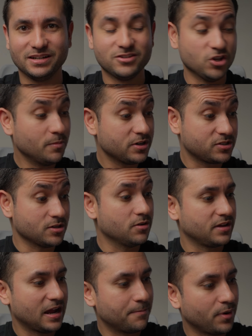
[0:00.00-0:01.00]
So much so
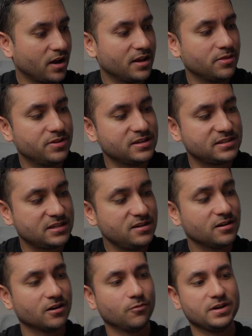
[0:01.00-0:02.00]
that I bought this
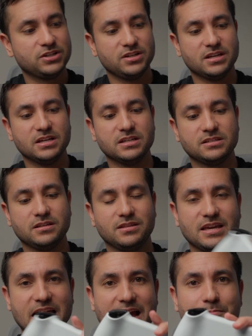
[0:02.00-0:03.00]
here, which is
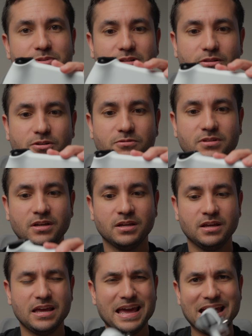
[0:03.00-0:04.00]
the Absolute
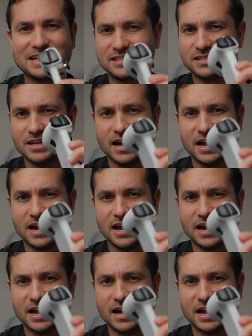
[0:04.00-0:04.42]
S9.